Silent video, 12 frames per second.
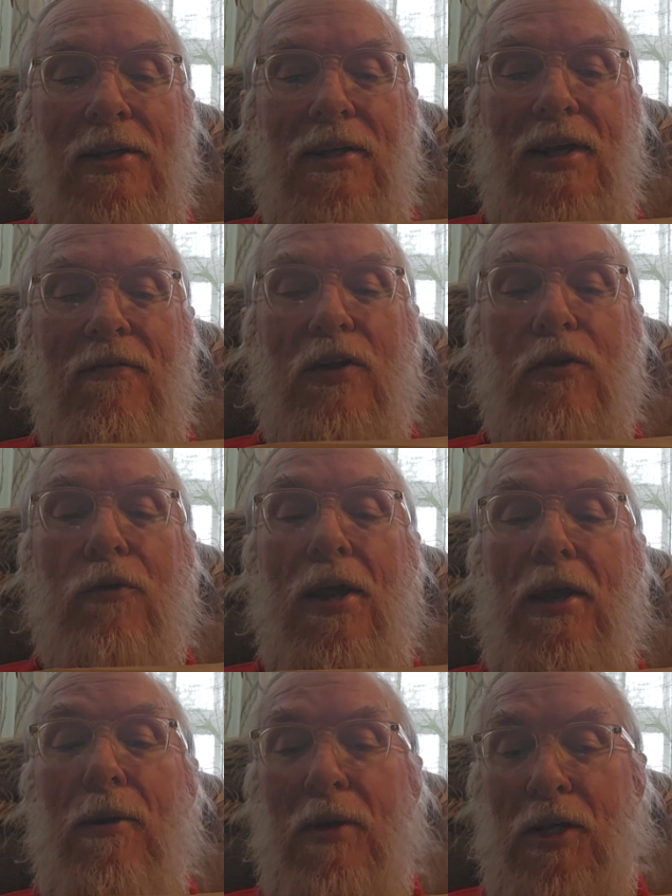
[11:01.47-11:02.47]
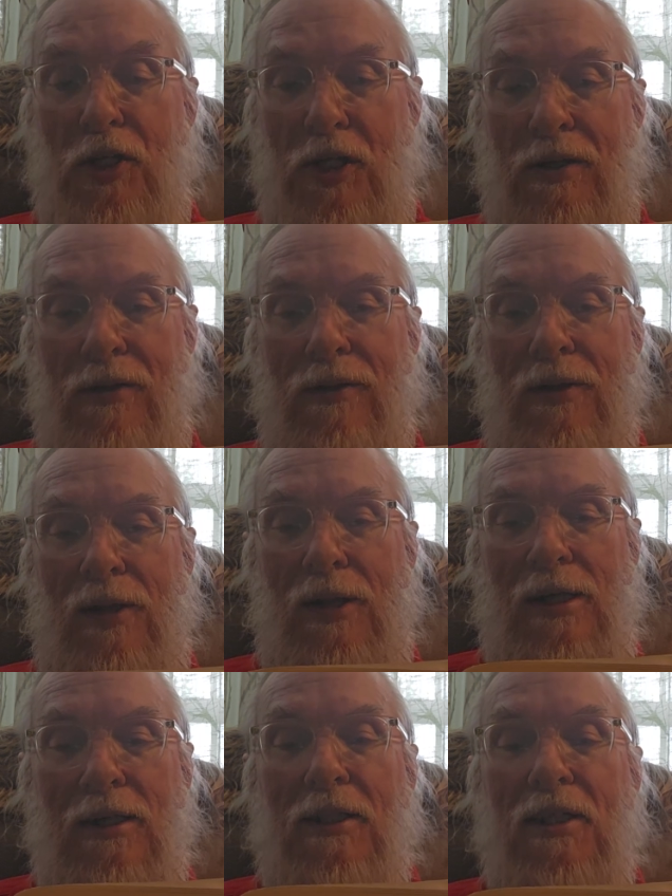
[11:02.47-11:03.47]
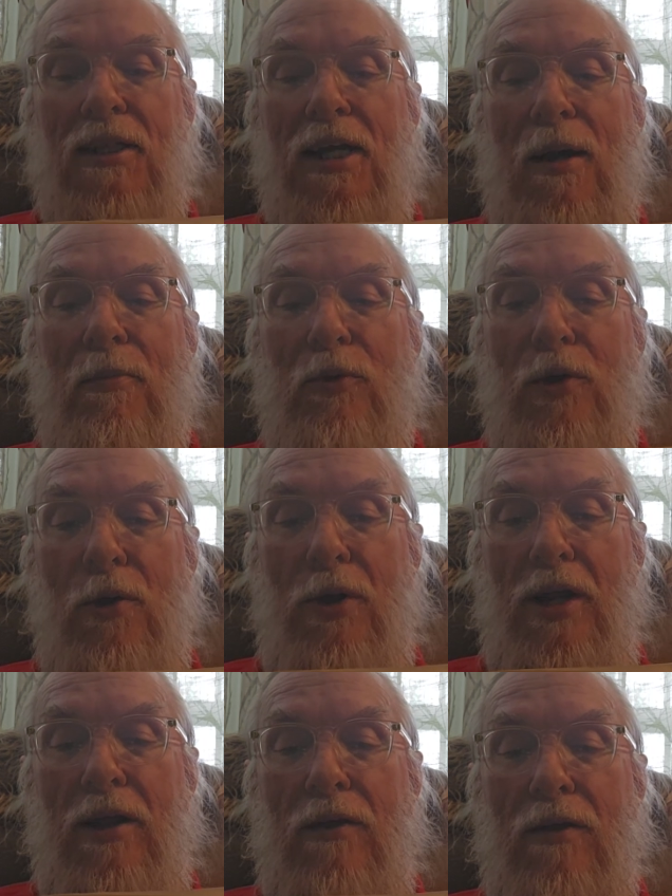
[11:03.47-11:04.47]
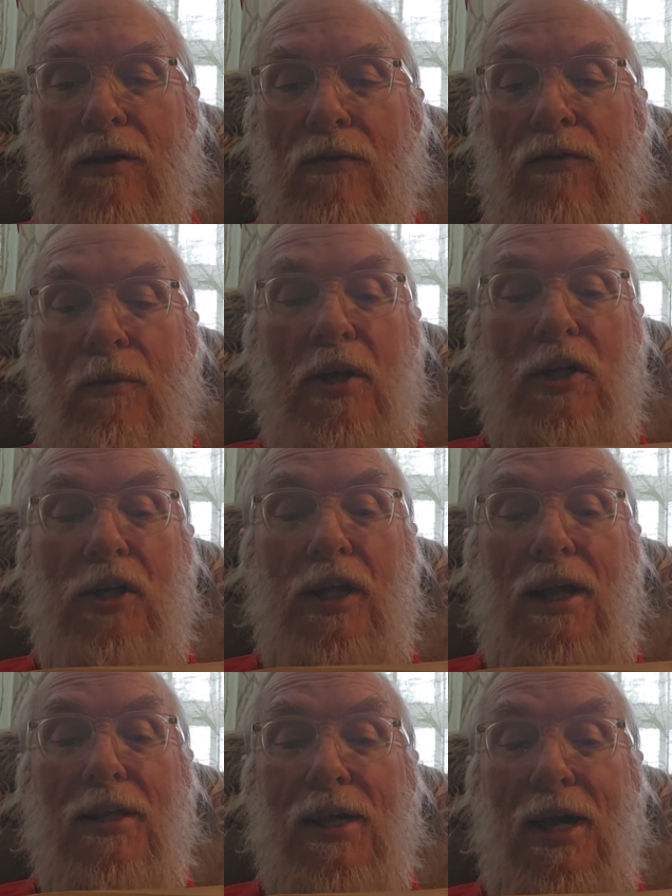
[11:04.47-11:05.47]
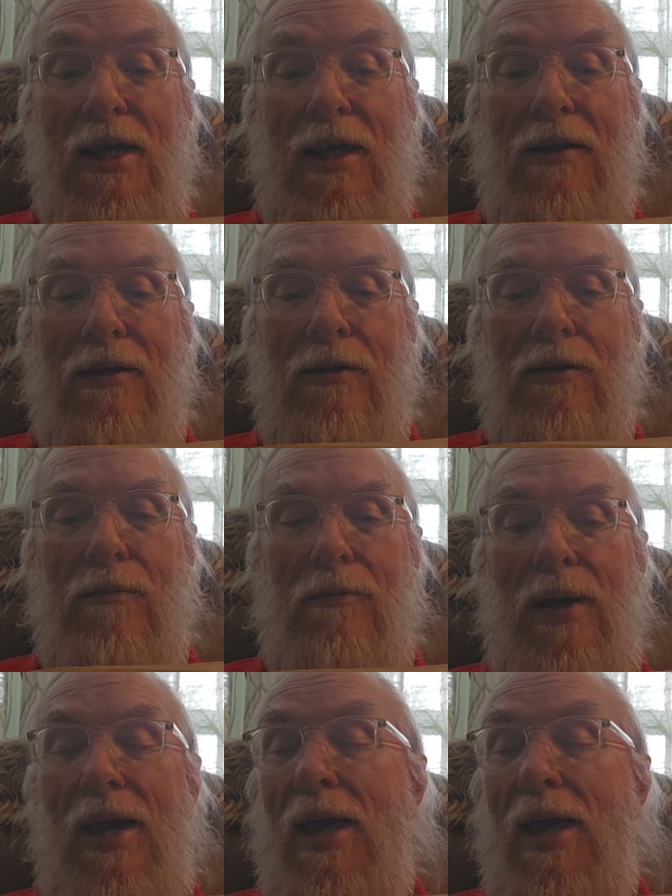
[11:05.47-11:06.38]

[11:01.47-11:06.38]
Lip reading: an even greater mission: to stop Rudy from reaching Nantucket by